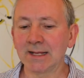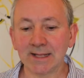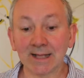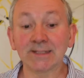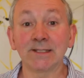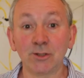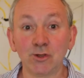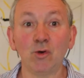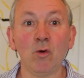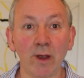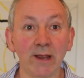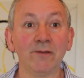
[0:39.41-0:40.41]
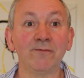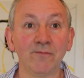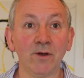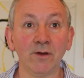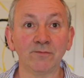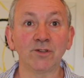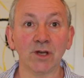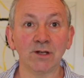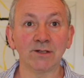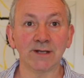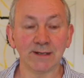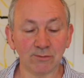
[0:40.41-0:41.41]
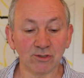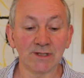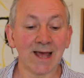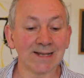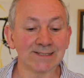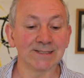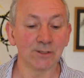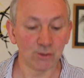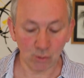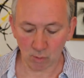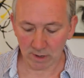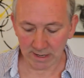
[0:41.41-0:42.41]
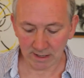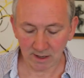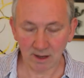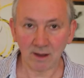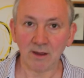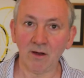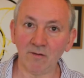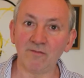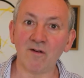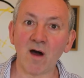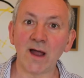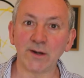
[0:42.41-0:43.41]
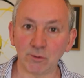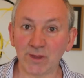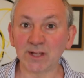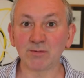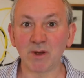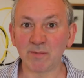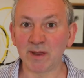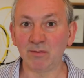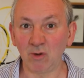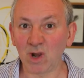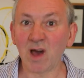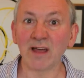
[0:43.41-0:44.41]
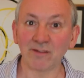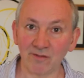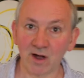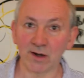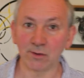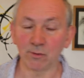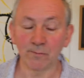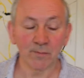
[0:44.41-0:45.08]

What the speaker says: That's the joy of turntables, that's the joy of vinyl, that's why people like vinyl.